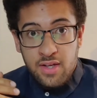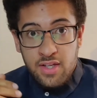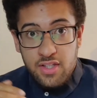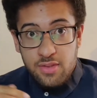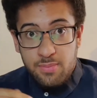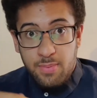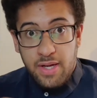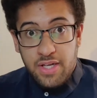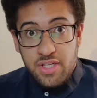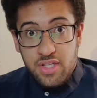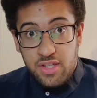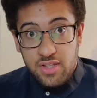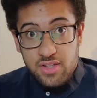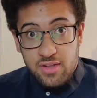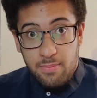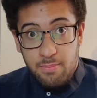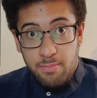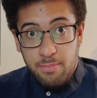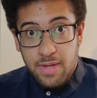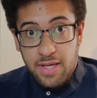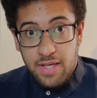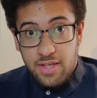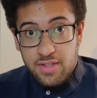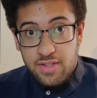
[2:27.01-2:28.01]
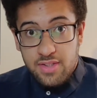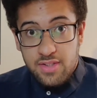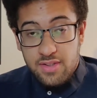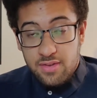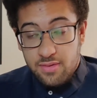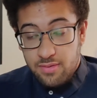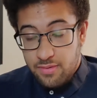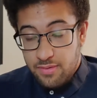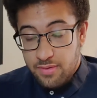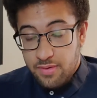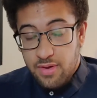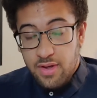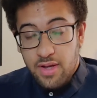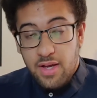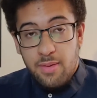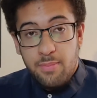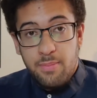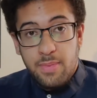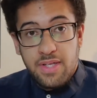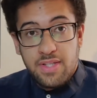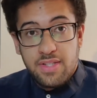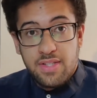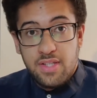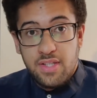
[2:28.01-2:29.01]
especially as a mixed a
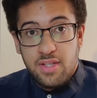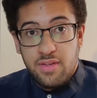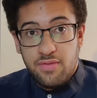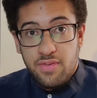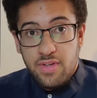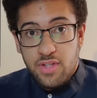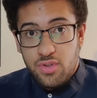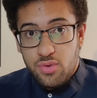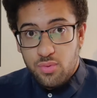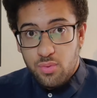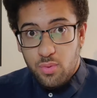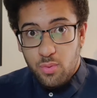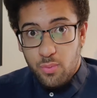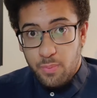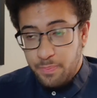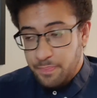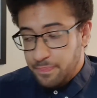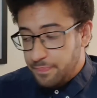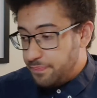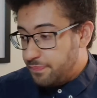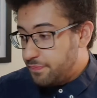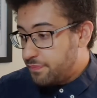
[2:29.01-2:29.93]
mixed individual